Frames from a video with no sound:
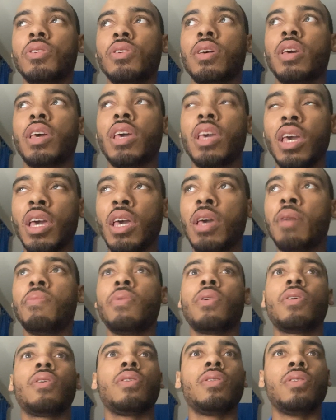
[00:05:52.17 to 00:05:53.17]
keep
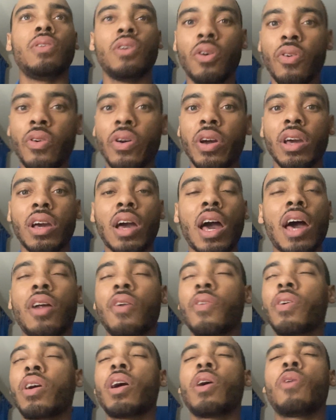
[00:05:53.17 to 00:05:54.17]
going. I
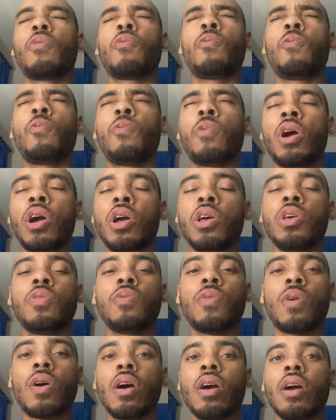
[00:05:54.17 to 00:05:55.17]
don't care where
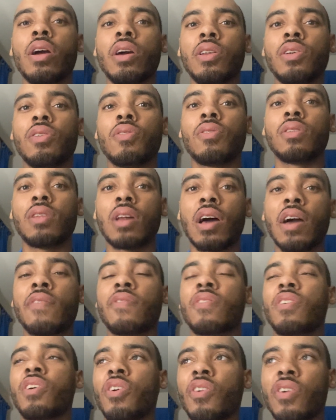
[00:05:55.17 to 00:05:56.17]
you are in your life
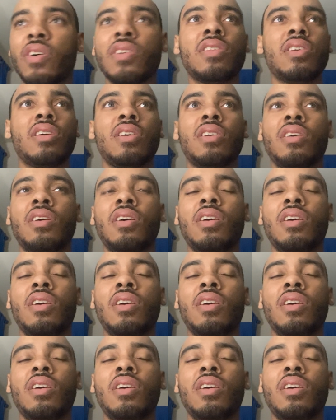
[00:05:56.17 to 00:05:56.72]
currently.